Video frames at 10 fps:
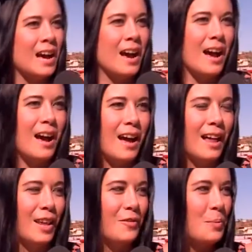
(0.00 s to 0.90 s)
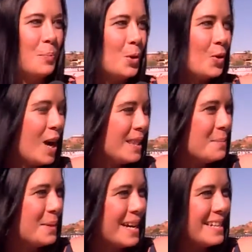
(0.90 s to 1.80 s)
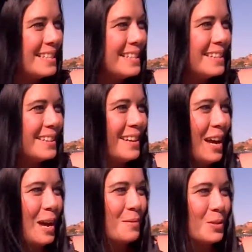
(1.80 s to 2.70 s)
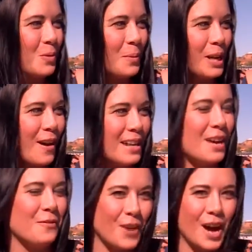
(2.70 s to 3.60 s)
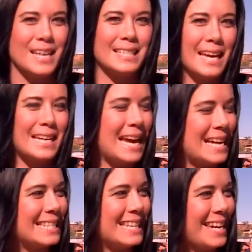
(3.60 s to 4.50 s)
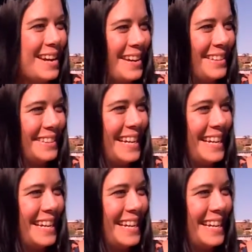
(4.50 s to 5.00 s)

I love the bull ride the best. Um, so we'll be going down Friday, Saturday, and Sunday.